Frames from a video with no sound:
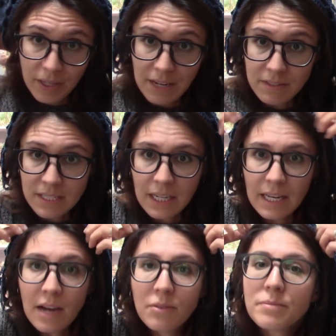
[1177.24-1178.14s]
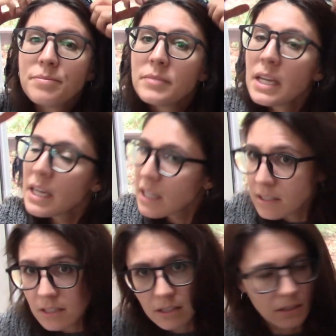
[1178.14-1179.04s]
gonna have to take it out
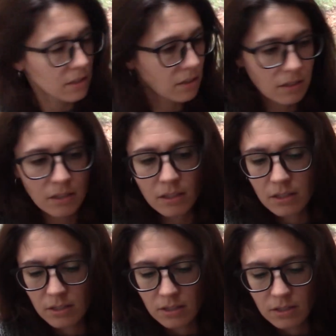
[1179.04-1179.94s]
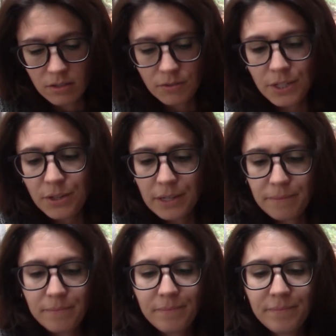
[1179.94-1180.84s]
and redo it.
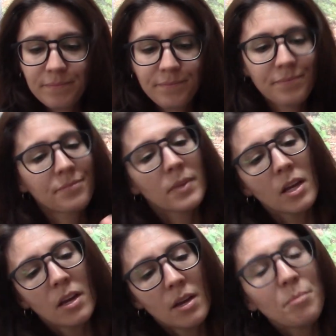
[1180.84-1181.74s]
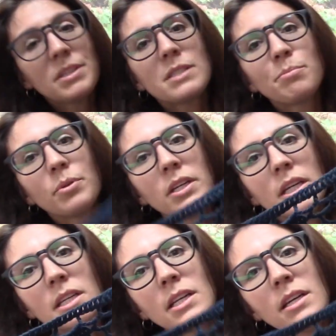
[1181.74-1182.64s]
But it's pretty,
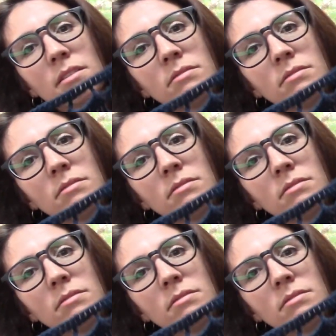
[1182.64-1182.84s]
isn't it?